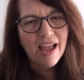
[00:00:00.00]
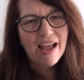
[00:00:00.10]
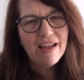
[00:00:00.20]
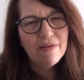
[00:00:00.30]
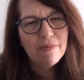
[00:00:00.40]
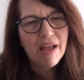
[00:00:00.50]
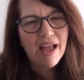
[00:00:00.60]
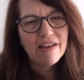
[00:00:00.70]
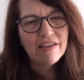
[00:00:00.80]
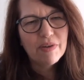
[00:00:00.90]

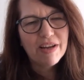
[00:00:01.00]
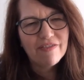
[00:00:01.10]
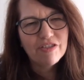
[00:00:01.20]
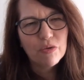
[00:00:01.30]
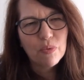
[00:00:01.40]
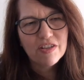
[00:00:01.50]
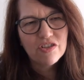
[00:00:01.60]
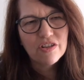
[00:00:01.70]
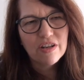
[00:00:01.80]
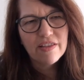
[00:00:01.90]
And we have to
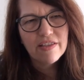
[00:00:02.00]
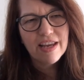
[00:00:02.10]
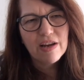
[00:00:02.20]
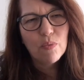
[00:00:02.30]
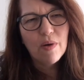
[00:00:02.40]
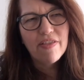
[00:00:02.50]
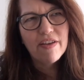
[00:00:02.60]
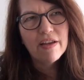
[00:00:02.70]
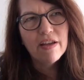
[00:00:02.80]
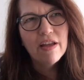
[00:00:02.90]
question, I think,
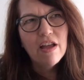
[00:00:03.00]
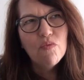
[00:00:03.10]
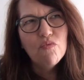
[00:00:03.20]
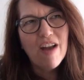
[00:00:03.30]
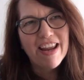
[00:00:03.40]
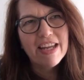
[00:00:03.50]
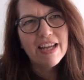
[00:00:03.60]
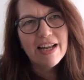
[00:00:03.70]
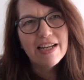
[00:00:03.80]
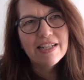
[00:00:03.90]
whether
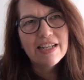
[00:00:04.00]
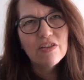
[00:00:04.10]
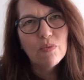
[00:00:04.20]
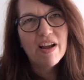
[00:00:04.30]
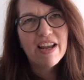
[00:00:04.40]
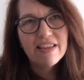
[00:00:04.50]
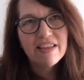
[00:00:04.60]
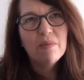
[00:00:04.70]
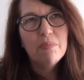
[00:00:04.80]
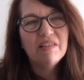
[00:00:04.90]
regulating the way
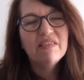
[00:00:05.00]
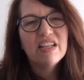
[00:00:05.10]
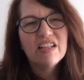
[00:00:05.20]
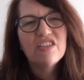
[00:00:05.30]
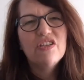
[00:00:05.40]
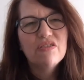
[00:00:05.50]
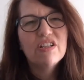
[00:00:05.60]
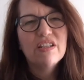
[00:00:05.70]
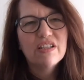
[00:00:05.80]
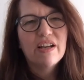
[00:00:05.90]
that a building is used
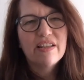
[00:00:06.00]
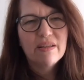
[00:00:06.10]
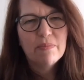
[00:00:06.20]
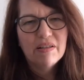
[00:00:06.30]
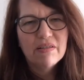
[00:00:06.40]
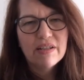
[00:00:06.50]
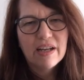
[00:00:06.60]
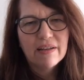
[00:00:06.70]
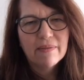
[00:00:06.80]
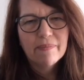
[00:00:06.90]
inside the
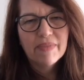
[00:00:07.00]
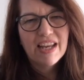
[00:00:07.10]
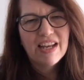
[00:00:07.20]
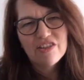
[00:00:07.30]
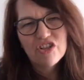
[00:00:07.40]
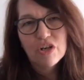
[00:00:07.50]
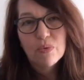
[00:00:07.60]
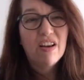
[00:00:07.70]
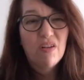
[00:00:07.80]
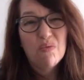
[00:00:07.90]
building in actually
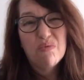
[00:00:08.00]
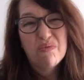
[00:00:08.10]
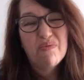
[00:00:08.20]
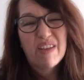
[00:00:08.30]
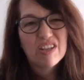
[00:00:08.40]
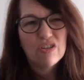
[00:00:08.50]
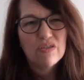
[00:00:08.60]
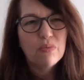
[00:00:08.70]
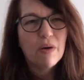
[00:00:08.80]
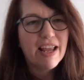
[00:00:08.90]
quite
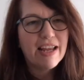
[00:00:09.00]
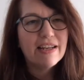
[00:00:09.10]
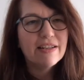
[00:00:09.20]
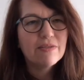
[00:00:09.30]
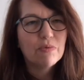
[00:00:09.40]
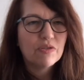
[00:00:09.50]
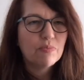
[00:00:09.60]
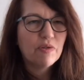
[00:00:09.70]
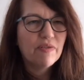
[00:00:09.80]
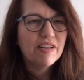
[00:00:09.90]
old-fashioned ways, what's
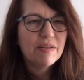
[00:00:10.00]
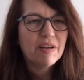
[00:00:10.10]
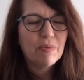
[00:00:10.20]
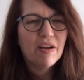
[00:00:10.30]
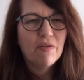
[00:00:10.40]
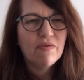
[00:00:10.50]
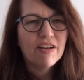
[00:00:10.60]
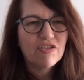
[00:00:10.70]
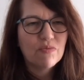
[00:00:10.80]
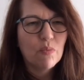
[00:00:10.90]
proving to be quite
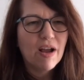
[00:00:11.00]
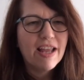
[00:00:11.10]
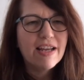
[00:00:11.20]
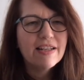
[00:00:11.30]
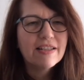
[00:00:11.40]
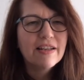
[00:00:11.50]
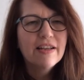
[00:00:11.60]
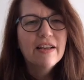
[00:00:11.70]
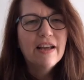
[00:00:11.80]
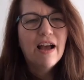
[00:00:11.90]
old-fashioned ways,
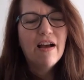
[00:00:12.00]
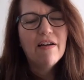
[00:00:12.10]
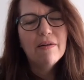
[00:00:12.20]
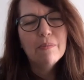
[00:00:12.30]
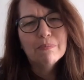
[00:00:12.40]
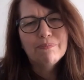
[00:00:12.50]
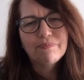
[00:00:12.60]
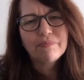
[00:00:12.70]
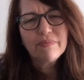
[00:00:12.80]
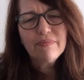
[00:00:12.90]
and
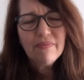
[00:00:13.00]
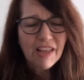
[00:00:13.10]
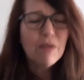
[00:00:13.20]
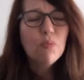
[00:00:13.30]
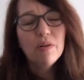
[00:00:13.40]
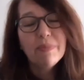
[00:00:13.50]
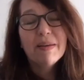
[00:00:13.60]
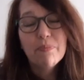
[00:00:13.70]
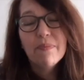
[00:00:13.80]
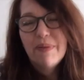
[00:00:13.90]
will
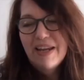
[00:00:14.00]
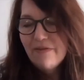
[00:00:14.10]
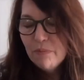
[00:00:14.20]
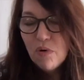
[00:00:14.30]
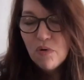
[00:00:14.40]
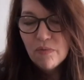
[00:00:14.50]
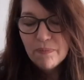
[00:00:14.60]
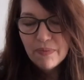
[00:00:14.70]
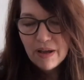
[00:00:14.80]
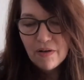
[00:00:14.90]
be even more
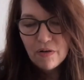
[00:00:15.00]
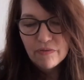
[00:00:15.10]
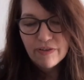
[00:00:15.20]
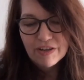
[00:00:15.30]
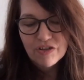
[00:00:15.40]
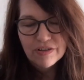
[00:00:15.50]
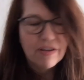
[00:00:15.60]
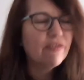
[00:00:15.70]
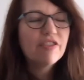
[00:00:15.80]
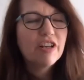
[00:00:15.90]
old-fashioned
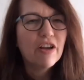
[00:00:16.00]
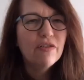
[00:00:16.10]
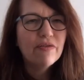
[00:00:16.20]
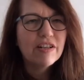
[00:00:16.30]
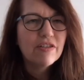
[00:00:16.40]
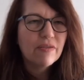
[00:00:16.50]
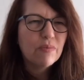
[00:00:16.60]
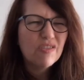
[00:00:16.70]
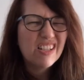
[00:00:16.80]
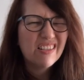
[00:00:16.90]
after COVID, you know,
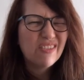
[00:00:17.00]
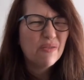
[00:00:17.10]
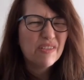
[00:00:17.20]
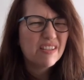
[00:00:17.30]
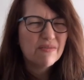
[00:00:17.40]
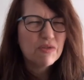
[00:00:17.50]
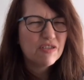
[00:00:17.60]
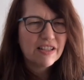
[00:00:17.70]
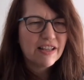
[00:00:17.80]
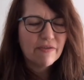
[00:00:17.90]
what is an office,
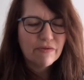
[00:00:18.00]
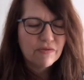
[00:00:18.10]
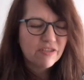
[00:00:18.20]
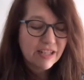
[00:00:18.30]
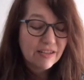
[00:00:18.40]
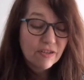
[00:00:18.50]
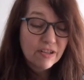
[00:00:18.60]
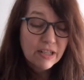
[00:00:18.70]
what's it there for, etc.